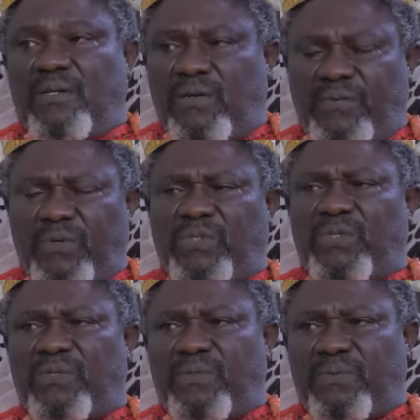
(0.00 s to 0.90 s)
Of course,
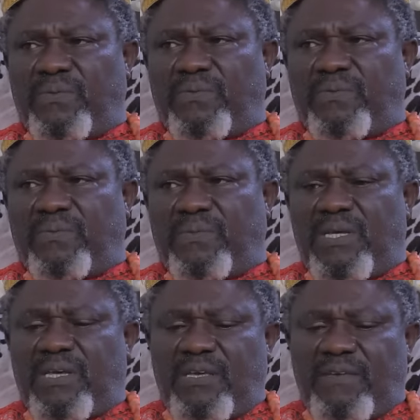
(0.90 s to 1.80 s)
oh no.
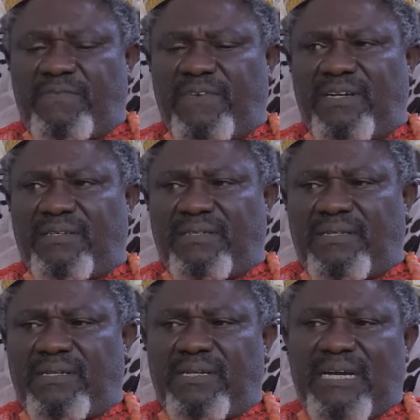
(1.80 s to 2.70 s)
In fact,
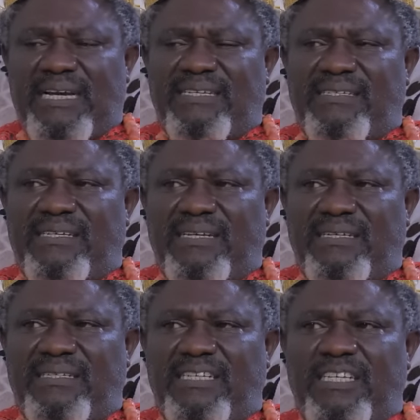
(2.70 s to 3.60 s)
I
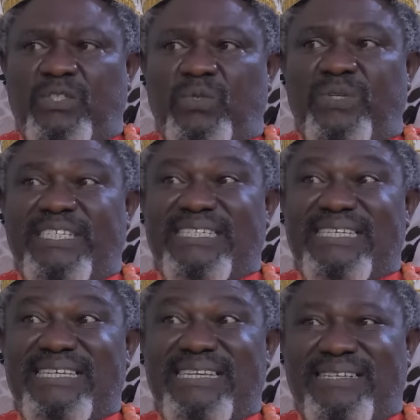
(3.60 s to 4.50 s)
sang it into his
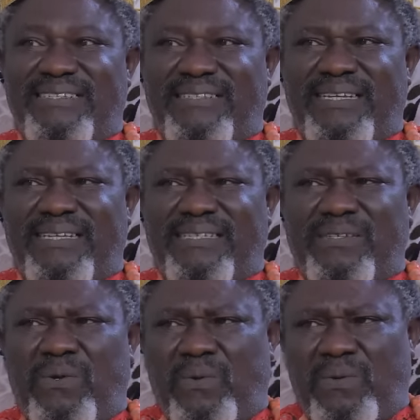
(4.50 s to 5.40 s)
ears like a
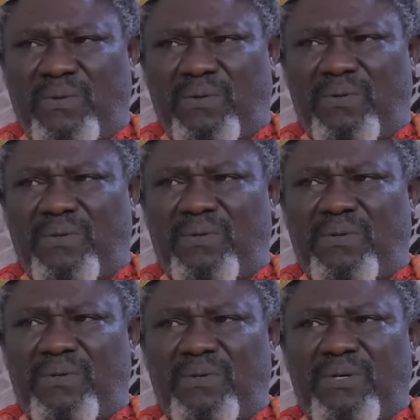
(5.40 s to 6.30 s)
song
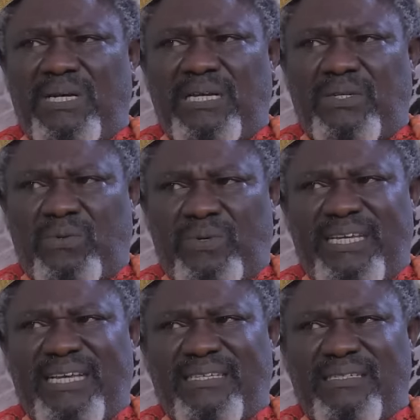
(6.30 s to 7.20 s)
I know
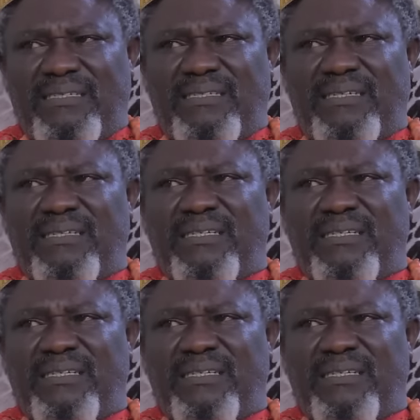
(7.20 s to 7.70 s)
he has it in